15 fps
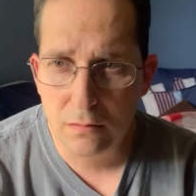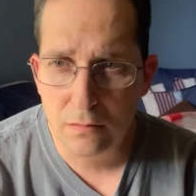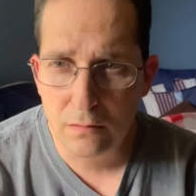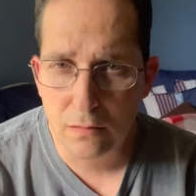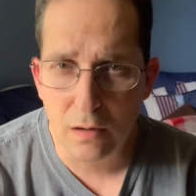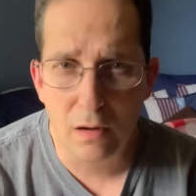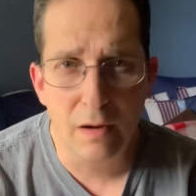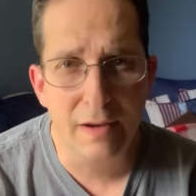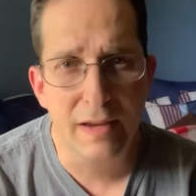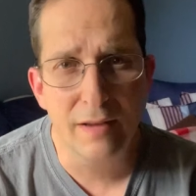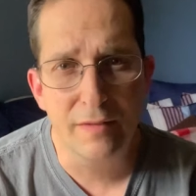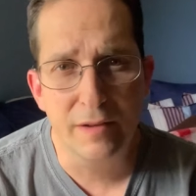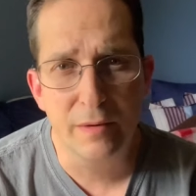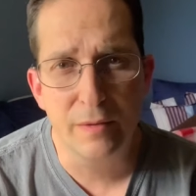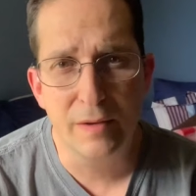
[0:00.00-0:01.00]
I
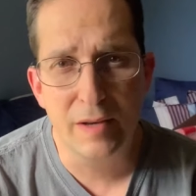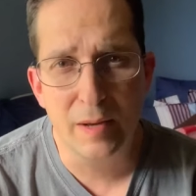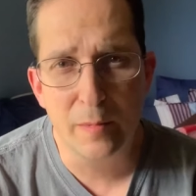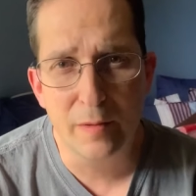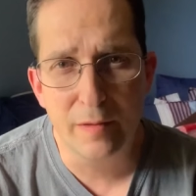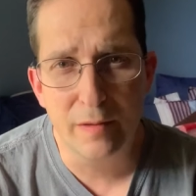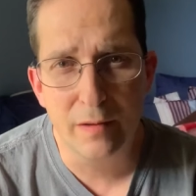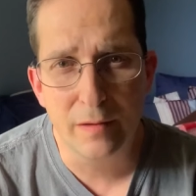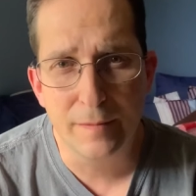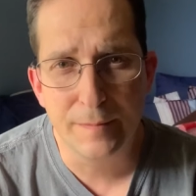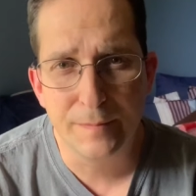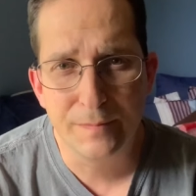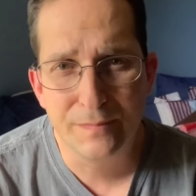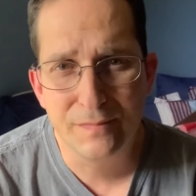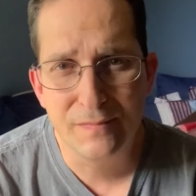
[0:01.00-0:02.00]
can't think of the name of
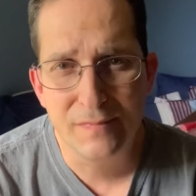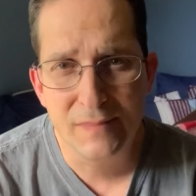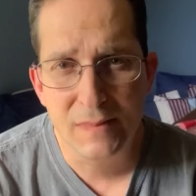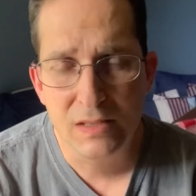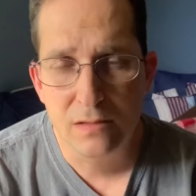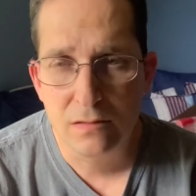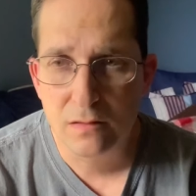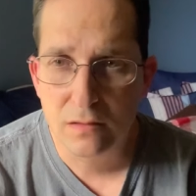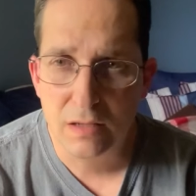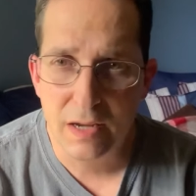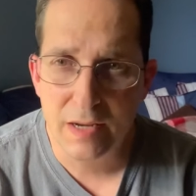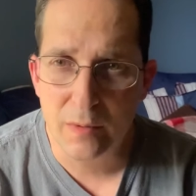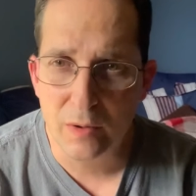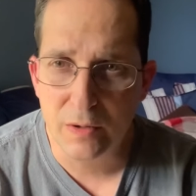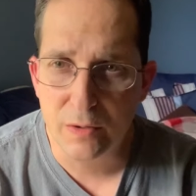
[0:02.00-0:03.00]

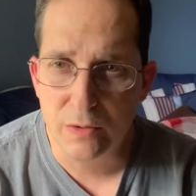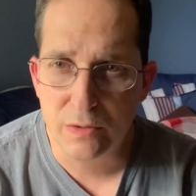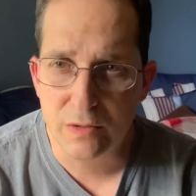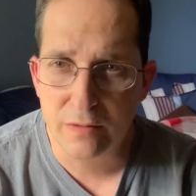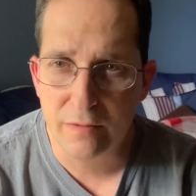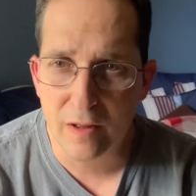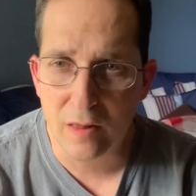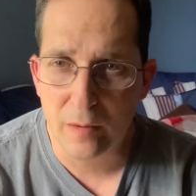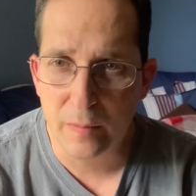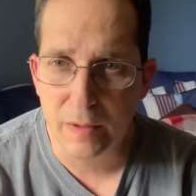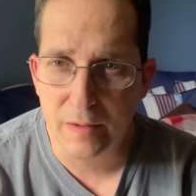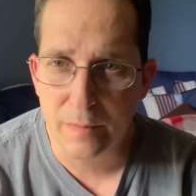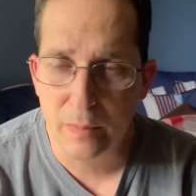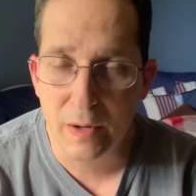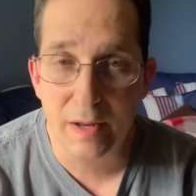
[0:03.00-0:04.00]
anyone who developed
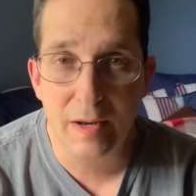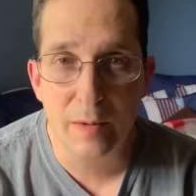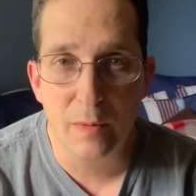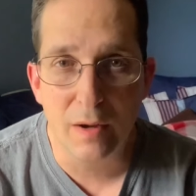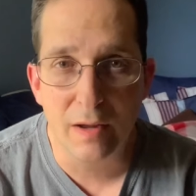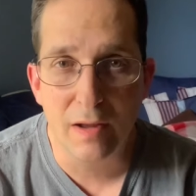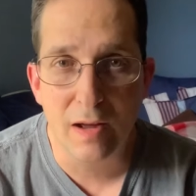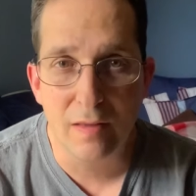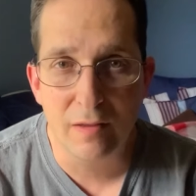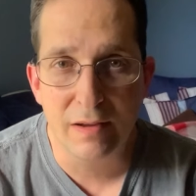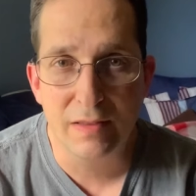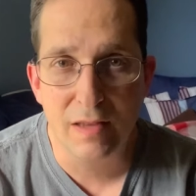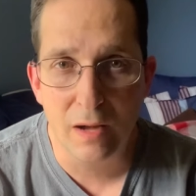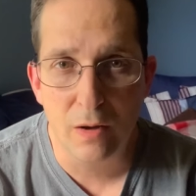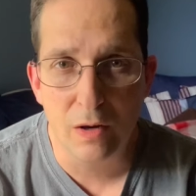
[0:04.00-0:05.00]
it. But anyway, I
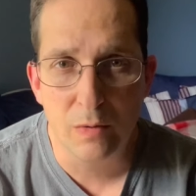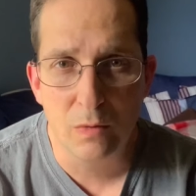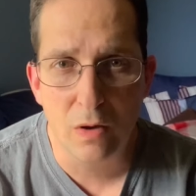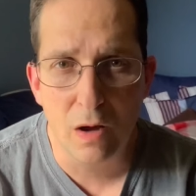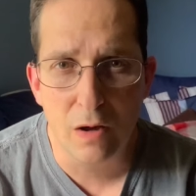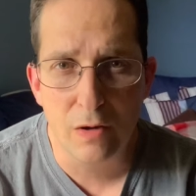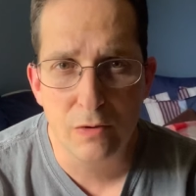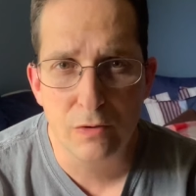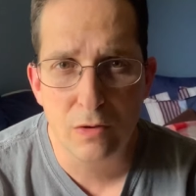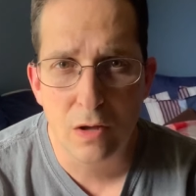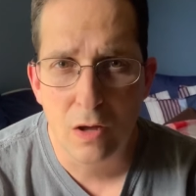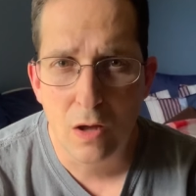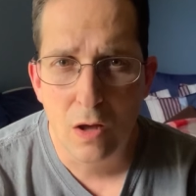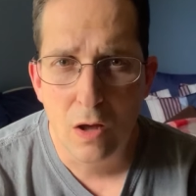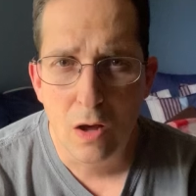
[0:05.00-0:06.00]
like that.
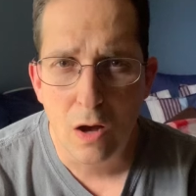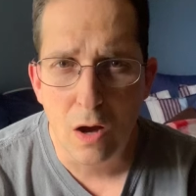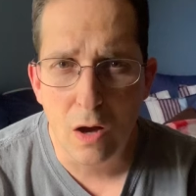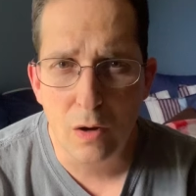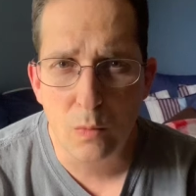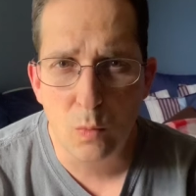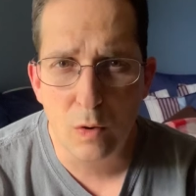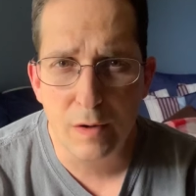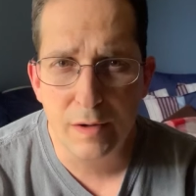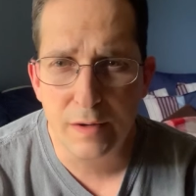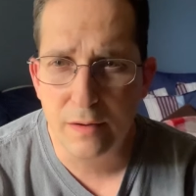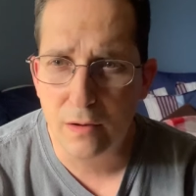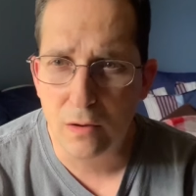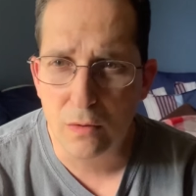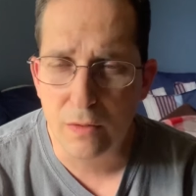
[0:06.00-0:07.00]

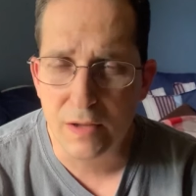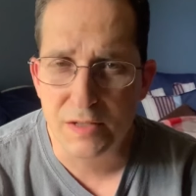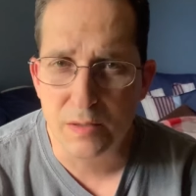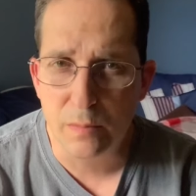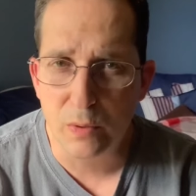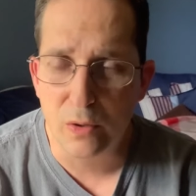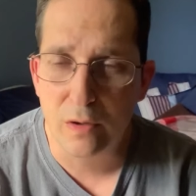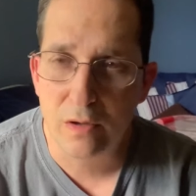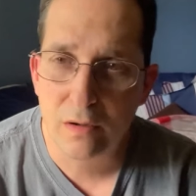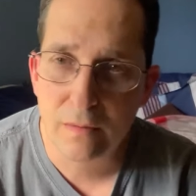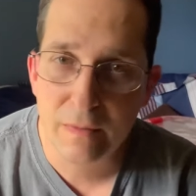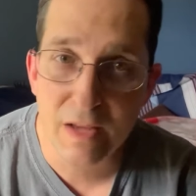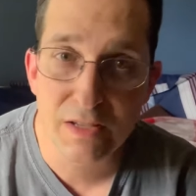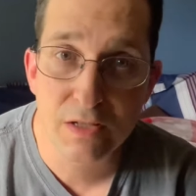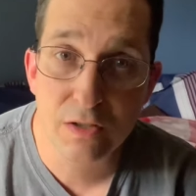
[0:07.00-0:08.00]
Unwanted? No, that's a book.
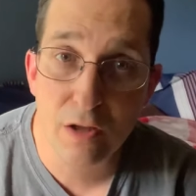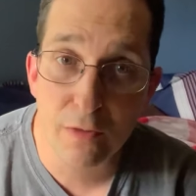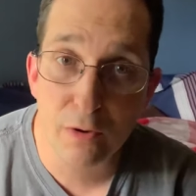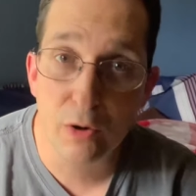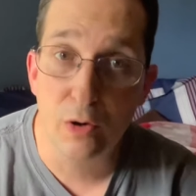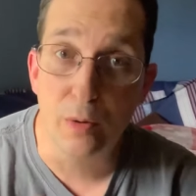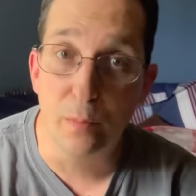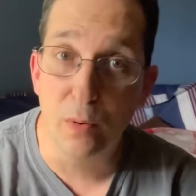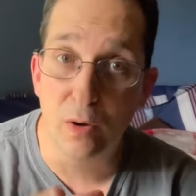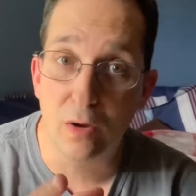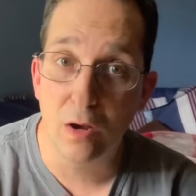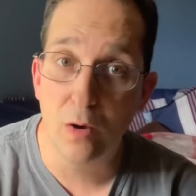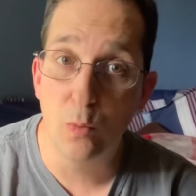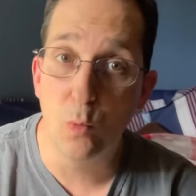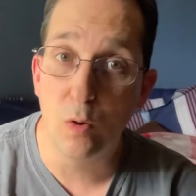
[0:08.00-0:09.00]
That's another good book.
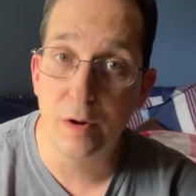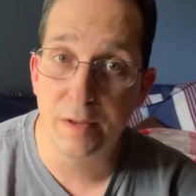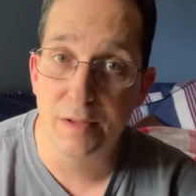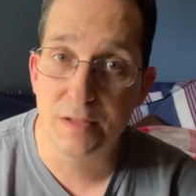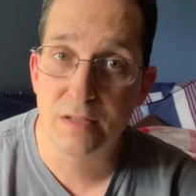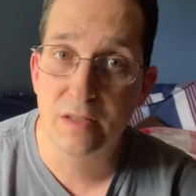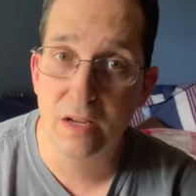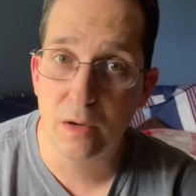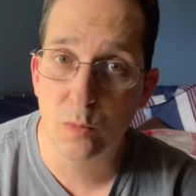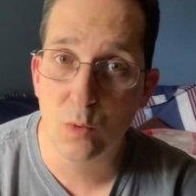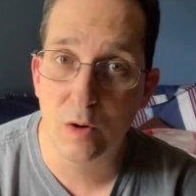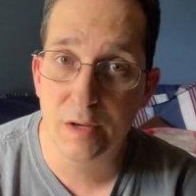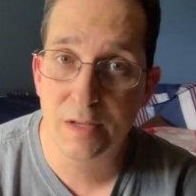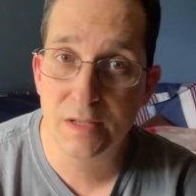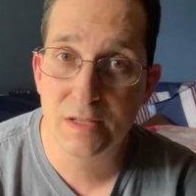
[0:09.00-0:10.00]
Unwanteds. The
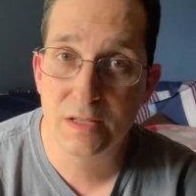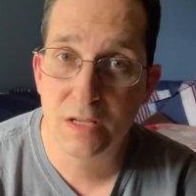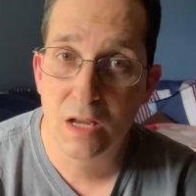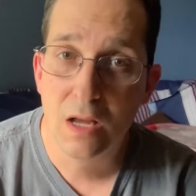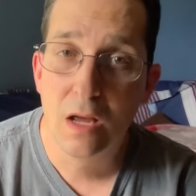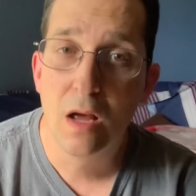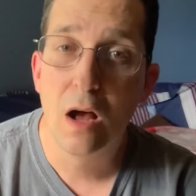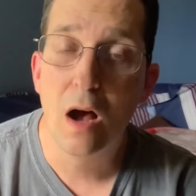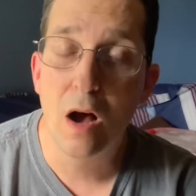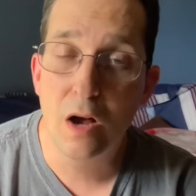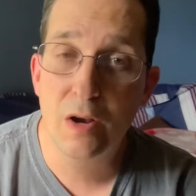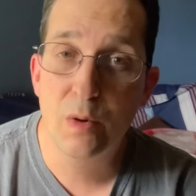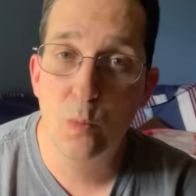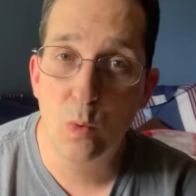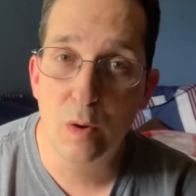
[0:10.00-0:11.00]
Unwanteds.
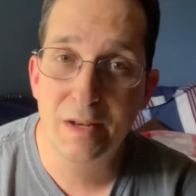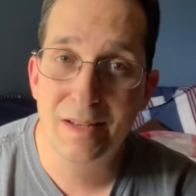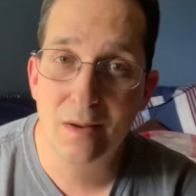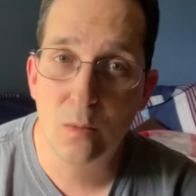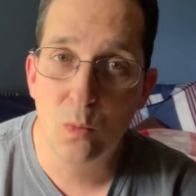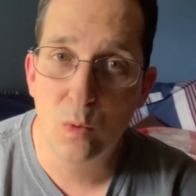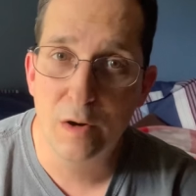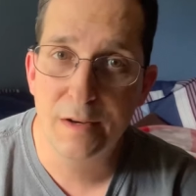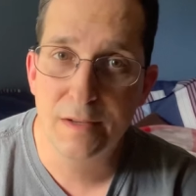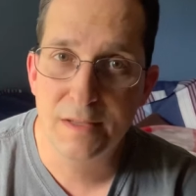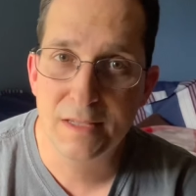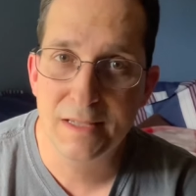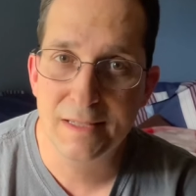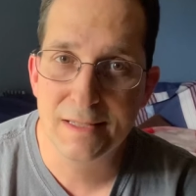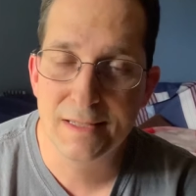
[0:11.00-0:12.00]

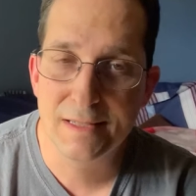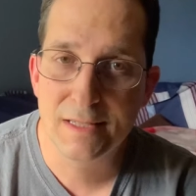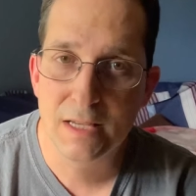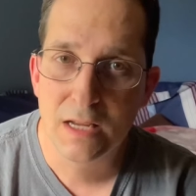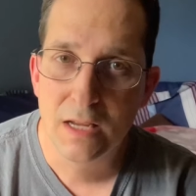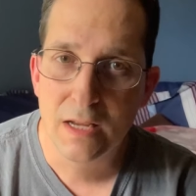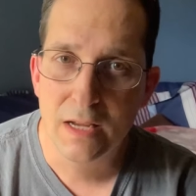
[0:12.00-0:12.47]
Unwanteds.